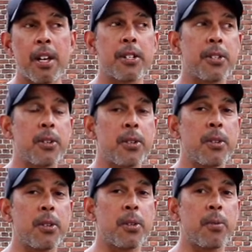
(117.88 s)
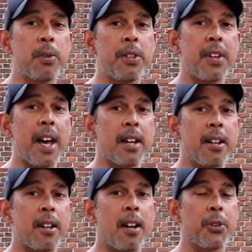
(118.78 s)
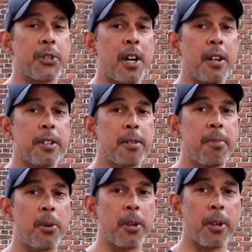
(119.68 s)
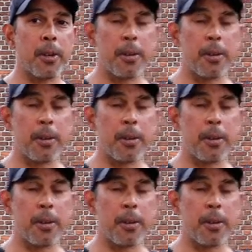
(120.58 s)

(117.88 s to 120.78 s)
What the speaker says: So with that, I'll try not to bore you.